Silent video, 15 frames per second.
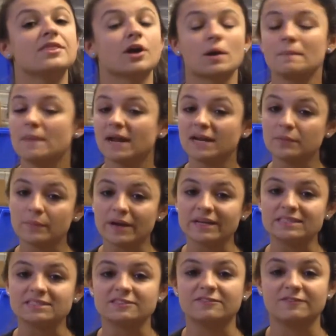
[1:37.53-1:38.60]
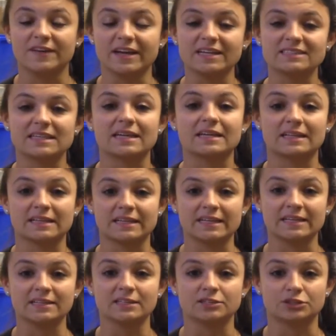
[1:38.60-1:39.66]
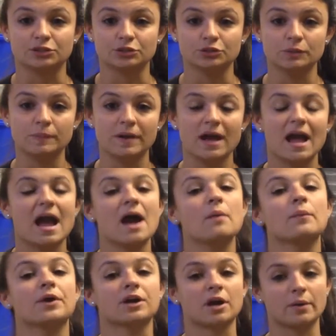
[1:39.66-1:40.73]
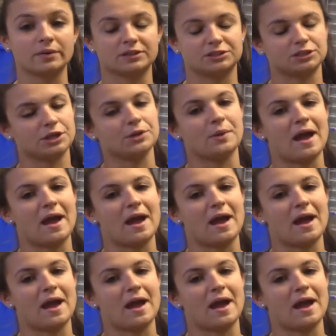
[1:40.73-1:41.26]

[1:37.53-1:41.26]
There are many ways to fix and clean the tube, and we're going to show